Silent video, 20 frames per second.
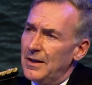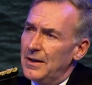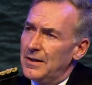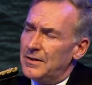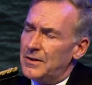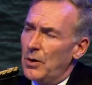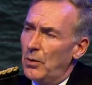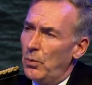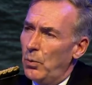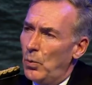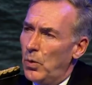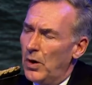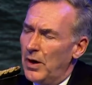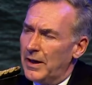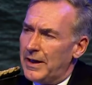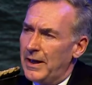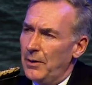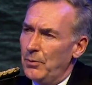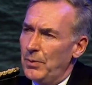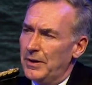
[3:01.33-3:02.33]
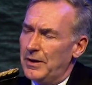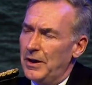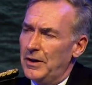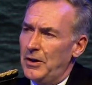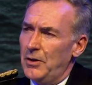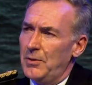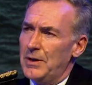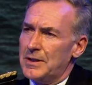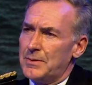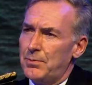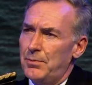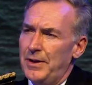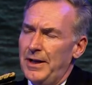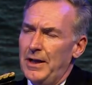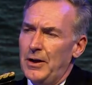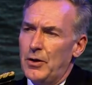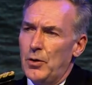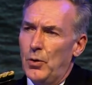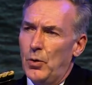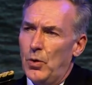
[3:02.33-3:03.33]
so working with the US
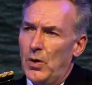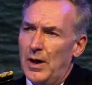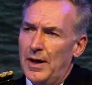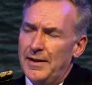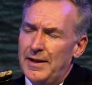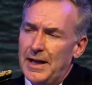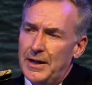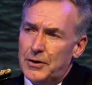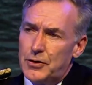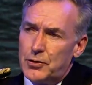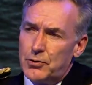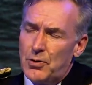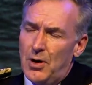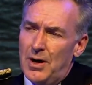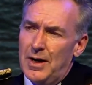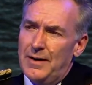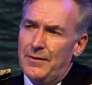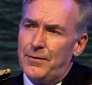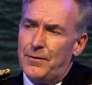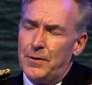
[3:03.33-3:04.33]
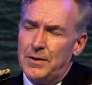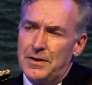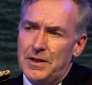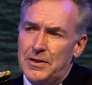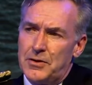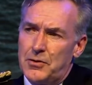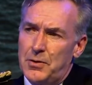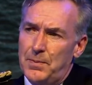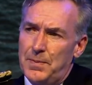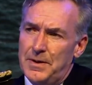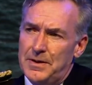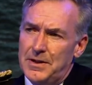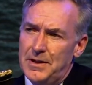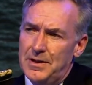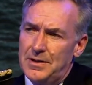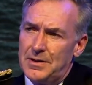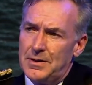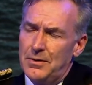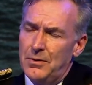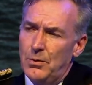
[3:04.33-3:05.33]
Marine Corps and their drive for
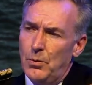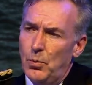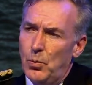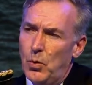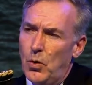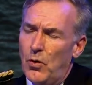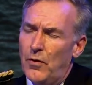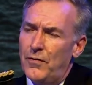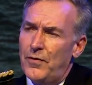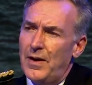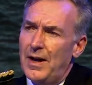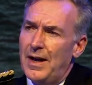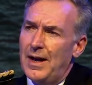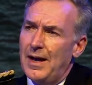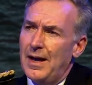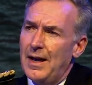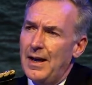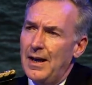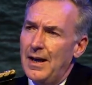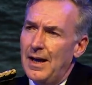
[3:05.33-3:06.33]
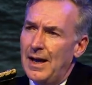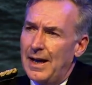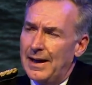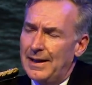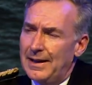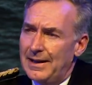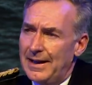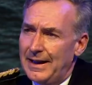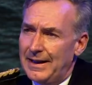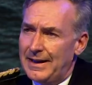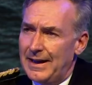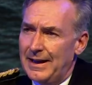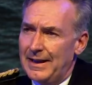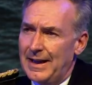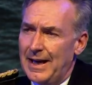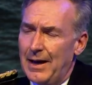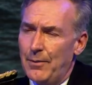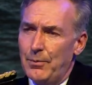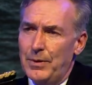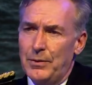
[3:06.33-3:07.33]
distributed warfare and linking
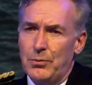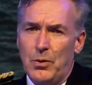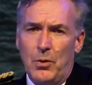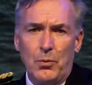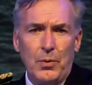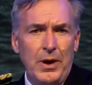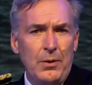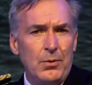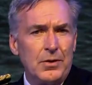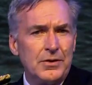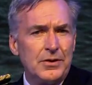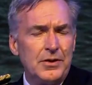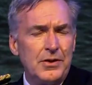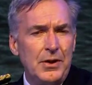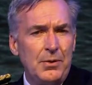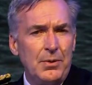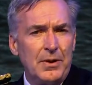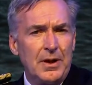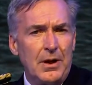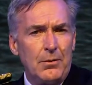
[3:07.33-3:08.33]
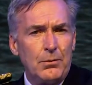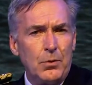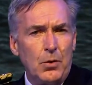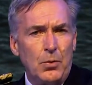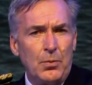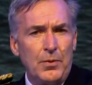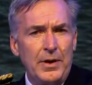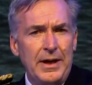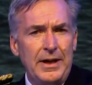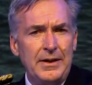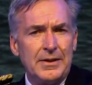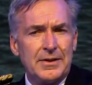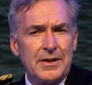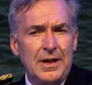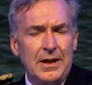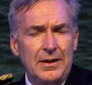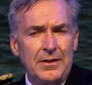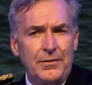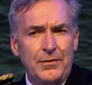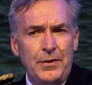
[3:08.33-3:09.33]
that with what we want to do with our Royal Marines
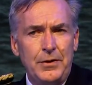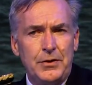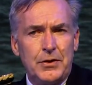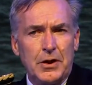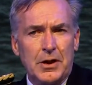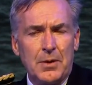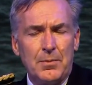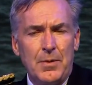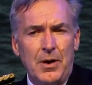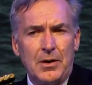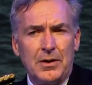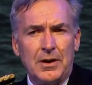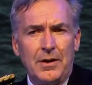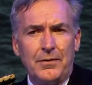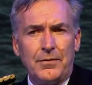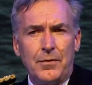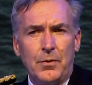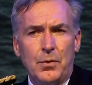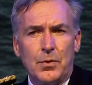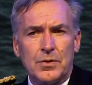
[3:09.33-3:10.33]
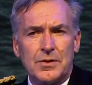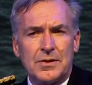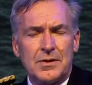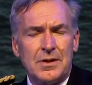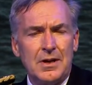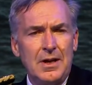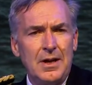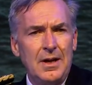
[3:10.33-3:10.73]
and the Future Commando Force,